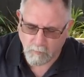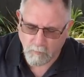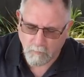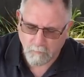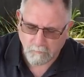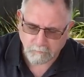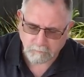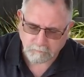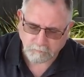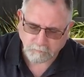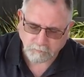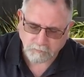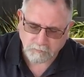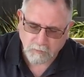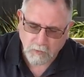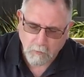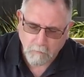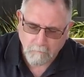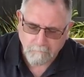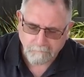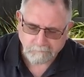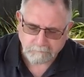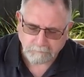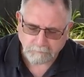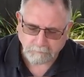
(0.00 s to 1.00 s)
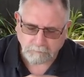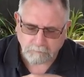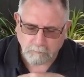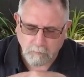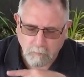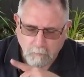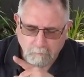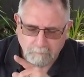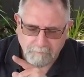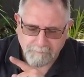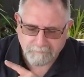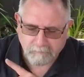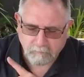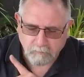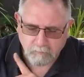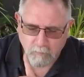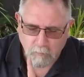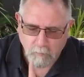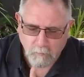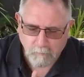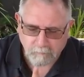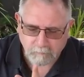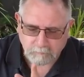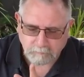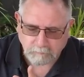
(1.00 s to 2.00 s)

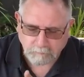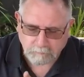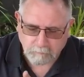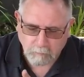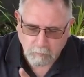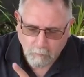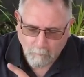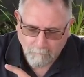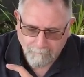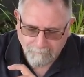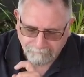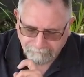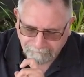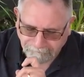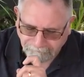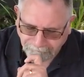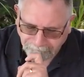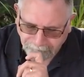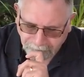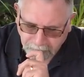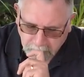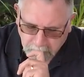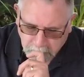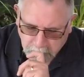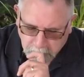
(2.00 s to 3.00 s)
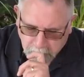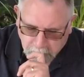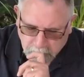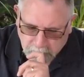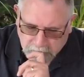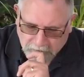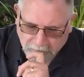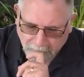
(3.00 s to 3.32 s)
Nothing is said.